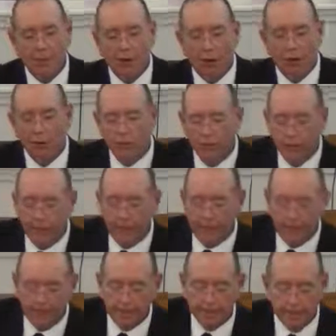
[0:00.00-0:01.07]
all
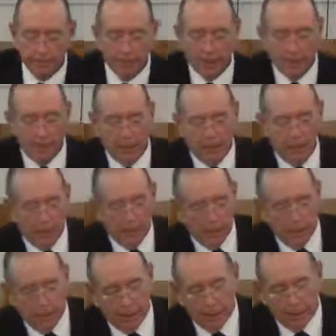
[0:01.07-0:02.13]
sin
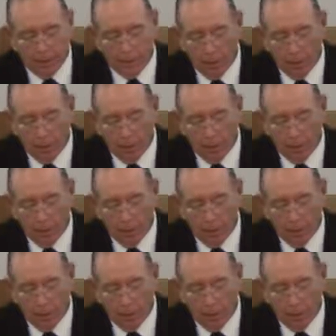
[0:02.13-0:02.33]
can